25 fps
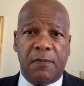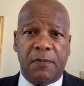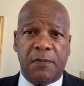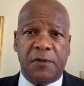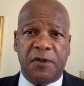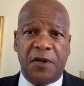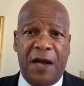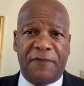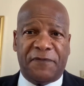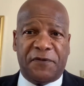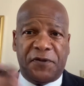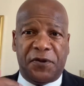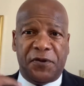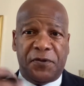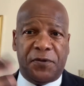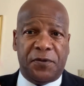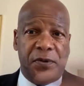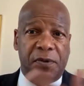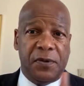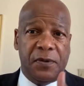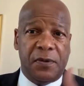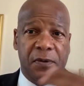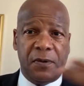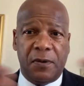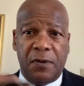You have to
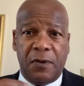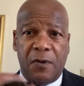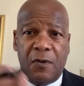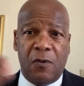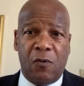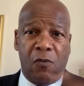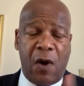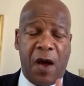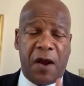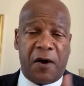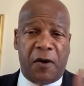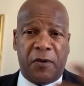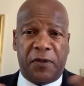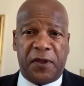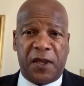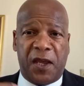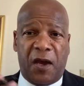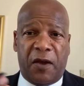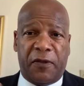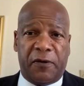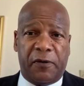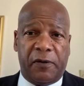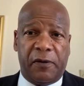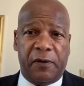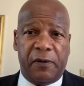do one or the
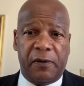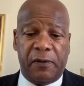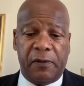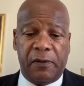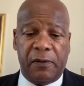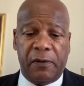other.